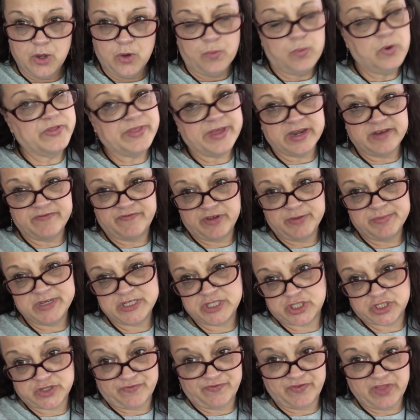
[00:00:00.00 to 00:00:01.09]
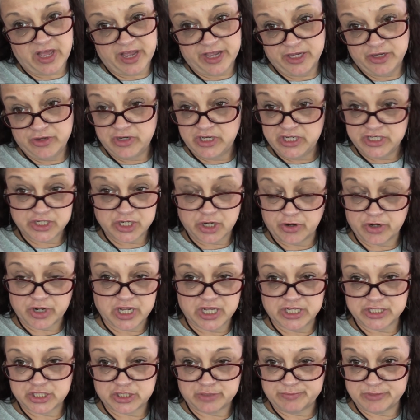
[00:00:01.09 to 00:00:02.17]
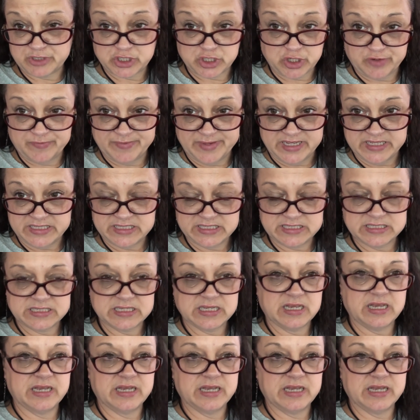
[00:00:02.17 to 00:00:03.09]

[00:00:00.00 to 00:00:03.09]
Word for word: Well, then if you missed your flight, you need to go to customer service.